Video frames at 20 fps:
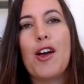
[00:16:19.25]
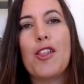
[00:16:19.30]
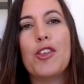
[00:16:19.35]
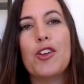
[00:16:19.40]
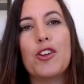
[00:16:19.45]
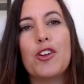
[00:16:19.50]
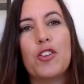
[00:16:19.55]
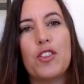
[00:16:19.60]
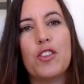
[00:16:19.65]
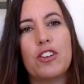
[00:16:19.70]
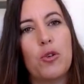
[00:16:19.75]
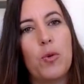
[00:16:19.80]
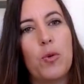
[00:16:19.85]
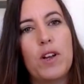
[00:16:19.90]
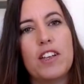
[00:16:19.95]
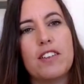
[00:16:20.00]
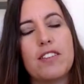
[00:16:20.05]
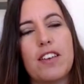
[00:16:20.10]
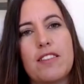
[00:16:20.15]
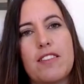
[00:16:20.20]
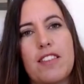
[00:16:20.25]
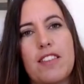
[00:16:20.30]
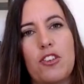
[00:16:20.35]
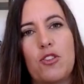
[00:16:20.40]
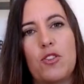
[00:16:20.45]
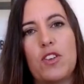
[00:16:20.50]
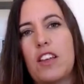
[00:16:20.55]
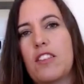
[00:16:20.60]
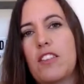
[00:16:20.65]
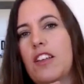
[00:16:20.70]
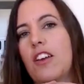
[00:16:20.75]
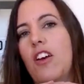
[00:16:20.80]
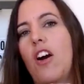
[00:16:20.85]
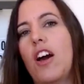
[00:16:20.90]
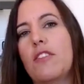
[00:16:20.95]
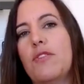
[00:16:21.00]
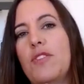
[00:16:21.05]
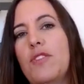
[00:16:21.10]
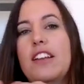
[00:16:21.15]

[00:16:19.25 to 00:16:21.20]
the toilet seats that you get that kind of